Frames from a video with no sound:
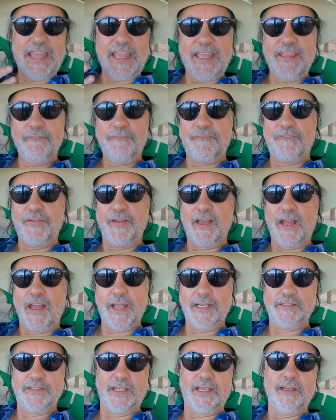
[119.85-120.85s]
if a
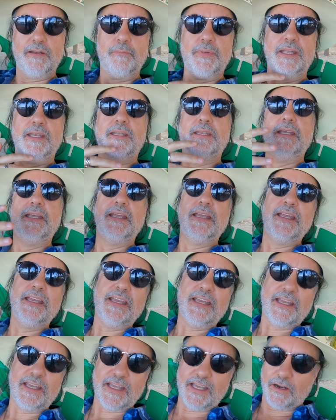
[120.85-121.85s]
Mexican had been
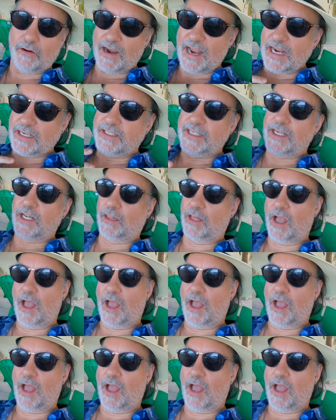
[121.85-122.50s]
interacting a